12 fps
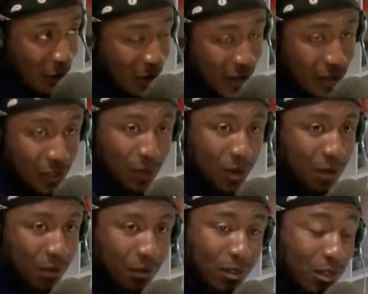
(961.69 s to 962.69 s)
coming out as well.
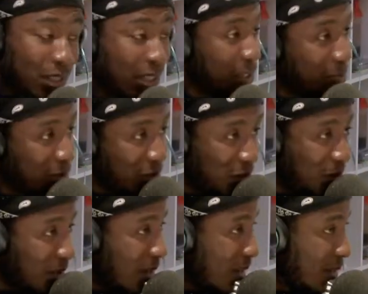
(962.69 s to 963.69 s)
No, she's a
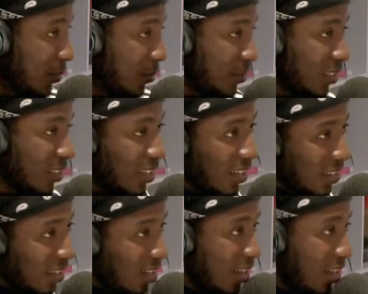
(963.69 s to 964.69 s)
producer. Oh, producing.
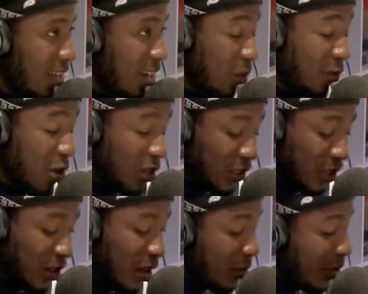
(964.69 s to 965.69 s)
Okay. Yeah, and we've got a
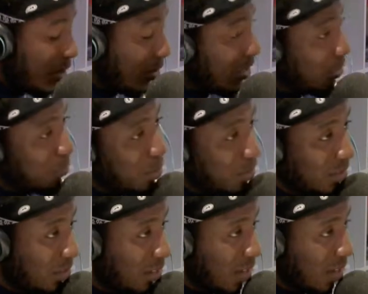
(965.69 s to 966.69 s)
song coming out next
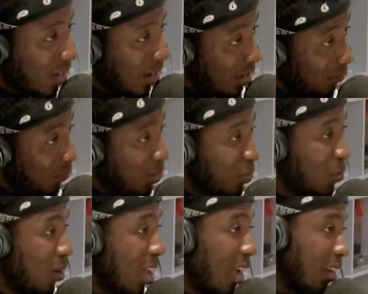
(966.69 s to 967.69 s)
month, and I think you will
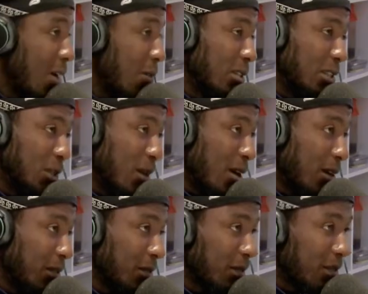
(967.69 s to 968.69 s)
like that one. What's the name well. of the
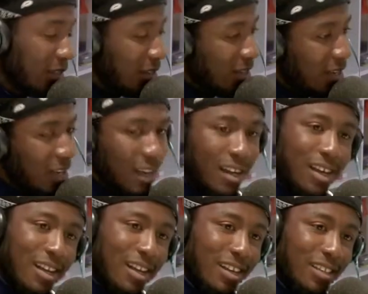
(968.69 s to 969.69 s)
song?
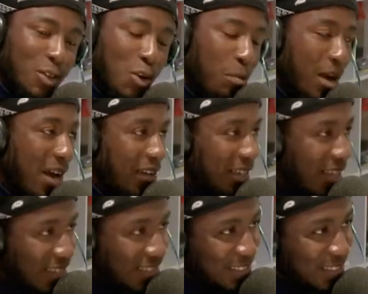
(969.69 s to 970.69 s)
It's called
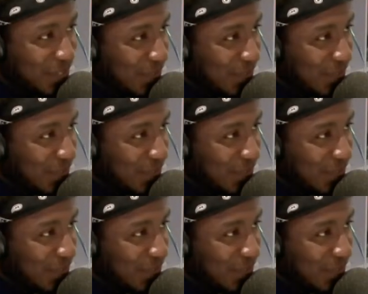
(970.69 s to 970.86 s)
Paradise.